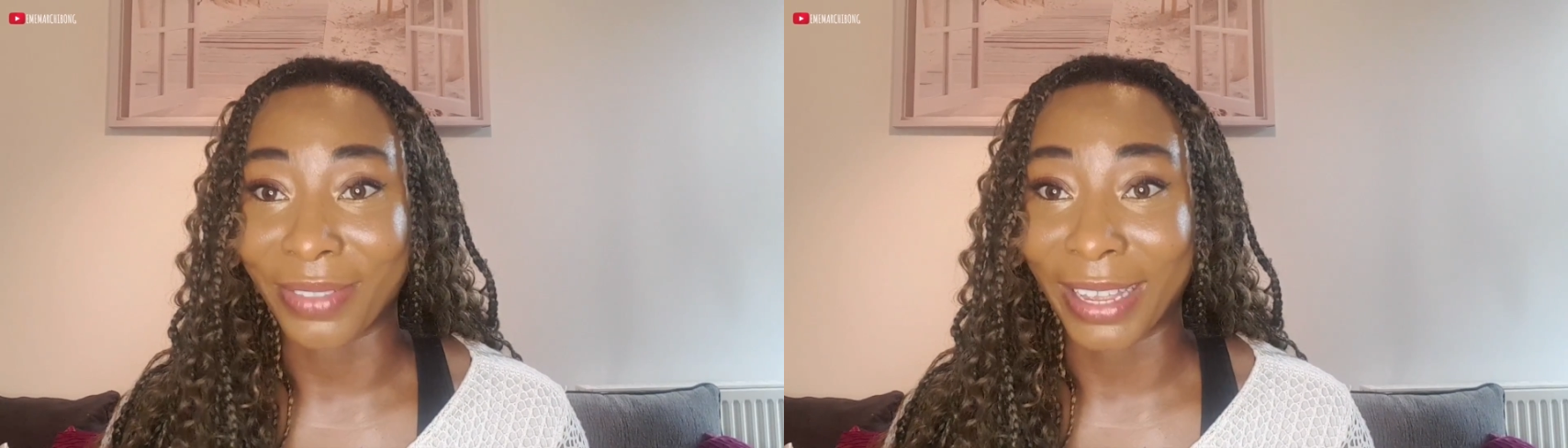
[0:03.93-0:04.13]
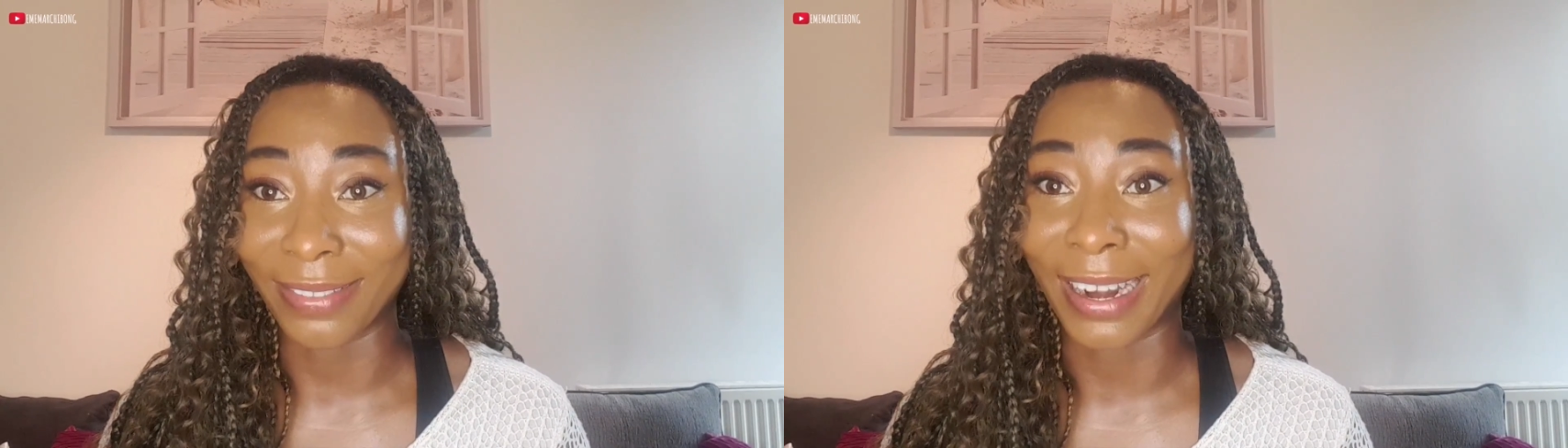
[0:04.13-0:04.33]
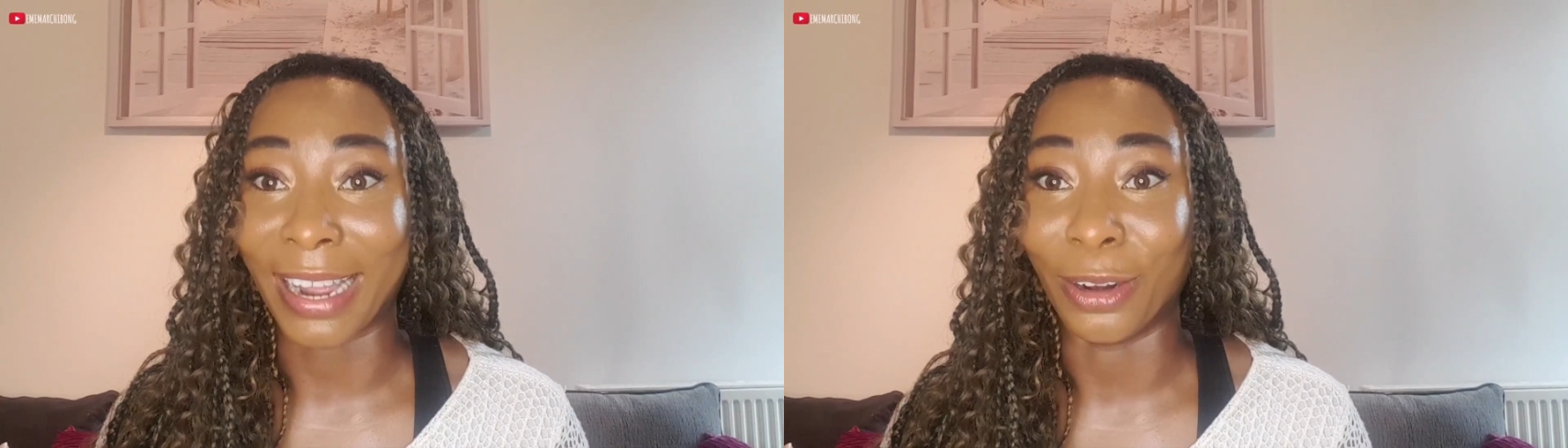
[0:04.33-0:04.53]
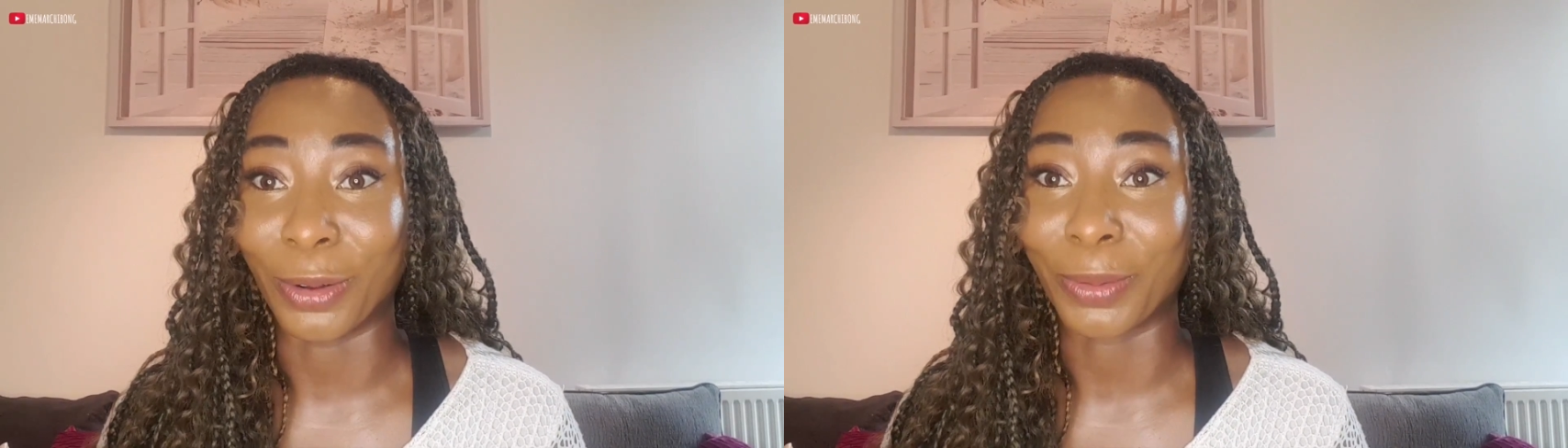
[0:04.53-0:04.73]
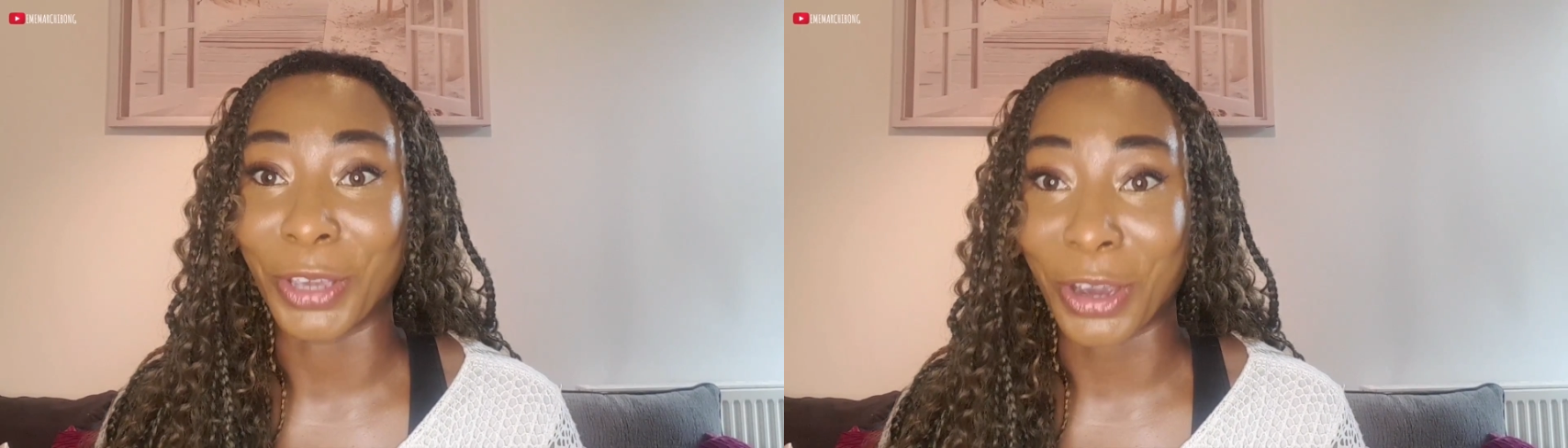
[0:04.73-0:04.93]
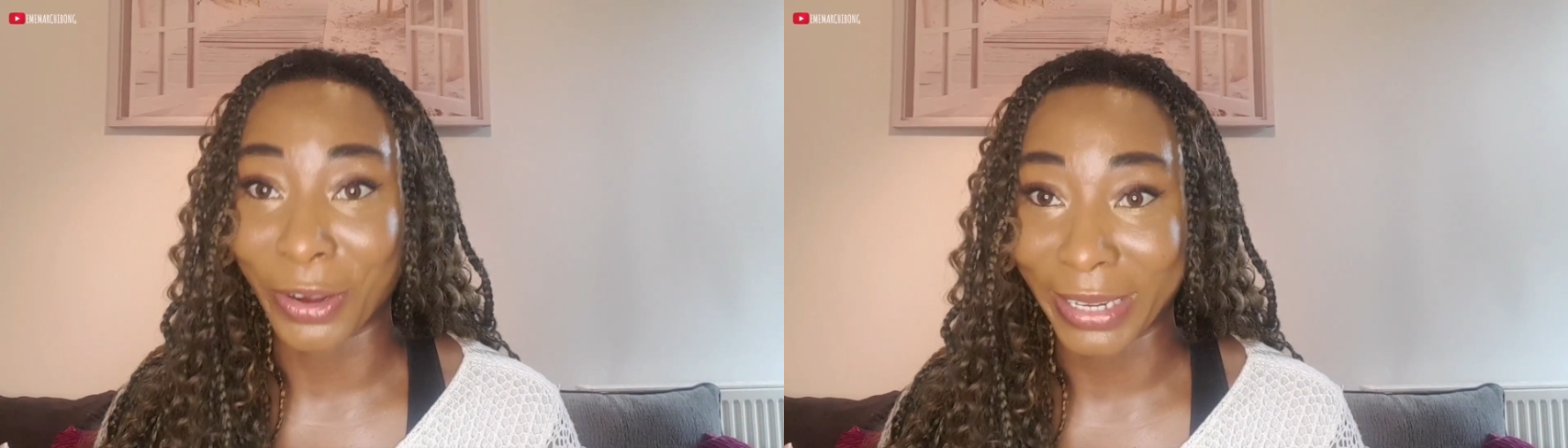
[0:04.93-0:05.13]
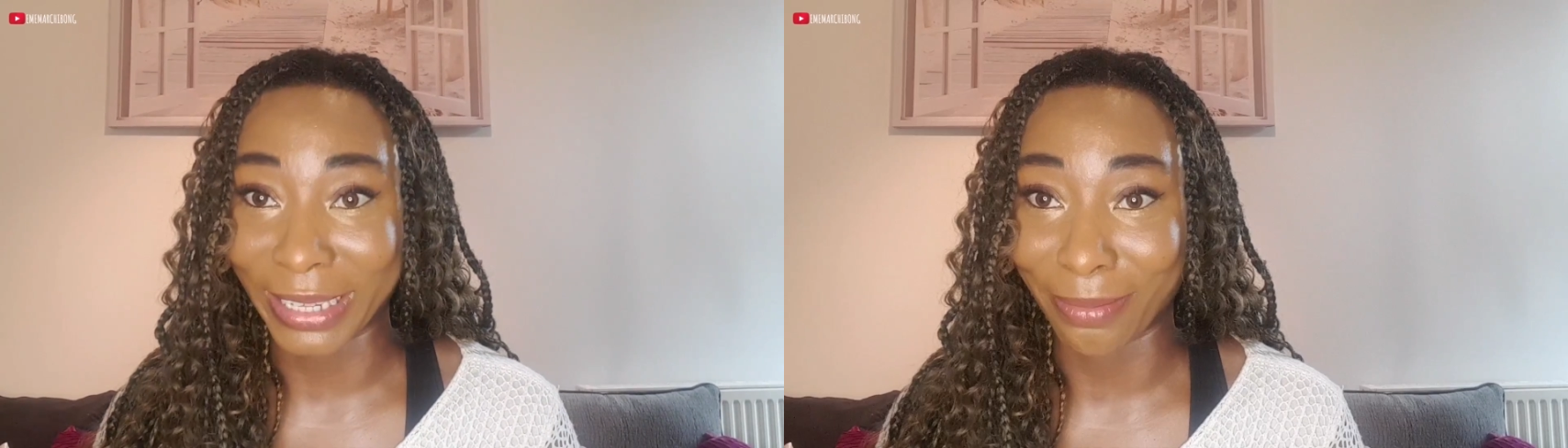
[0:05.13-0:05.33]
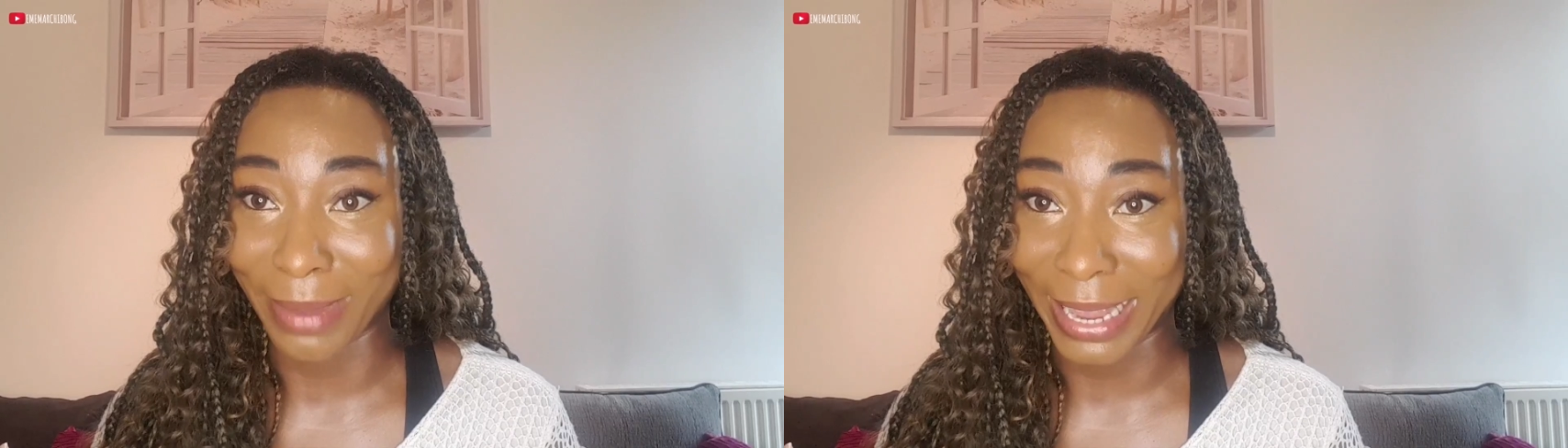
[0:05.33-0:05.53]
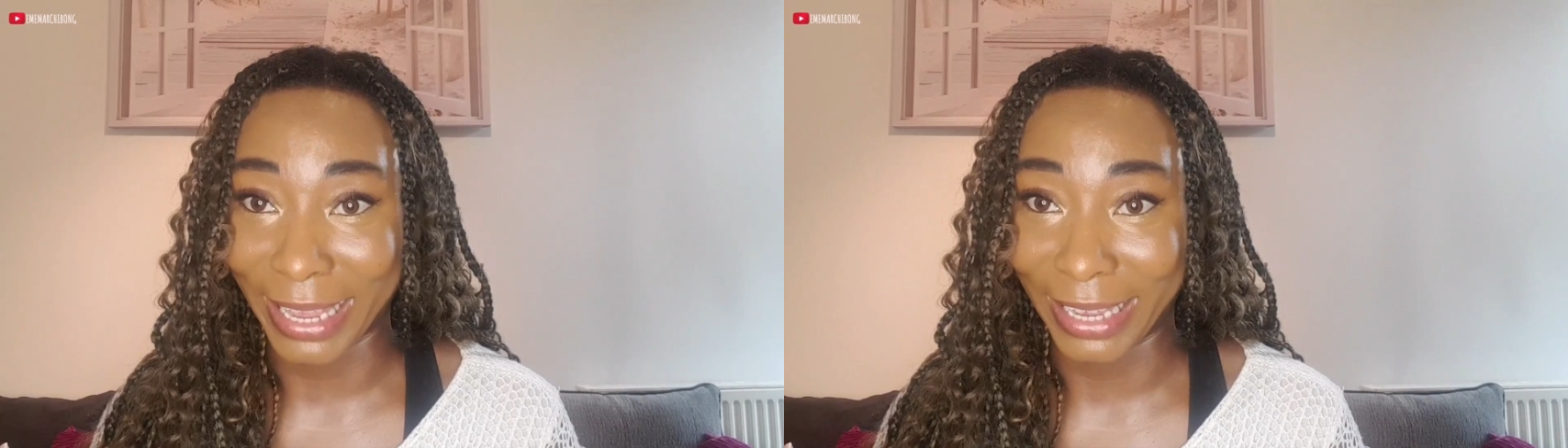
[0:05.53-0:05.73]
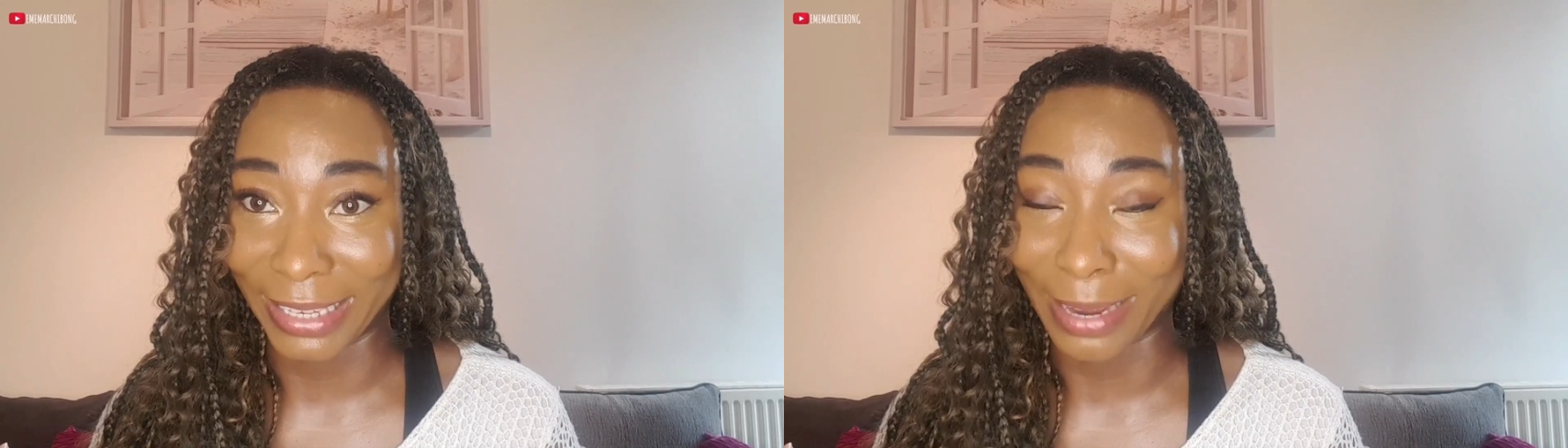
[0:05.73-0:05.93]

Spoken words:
think that I look younger than my age.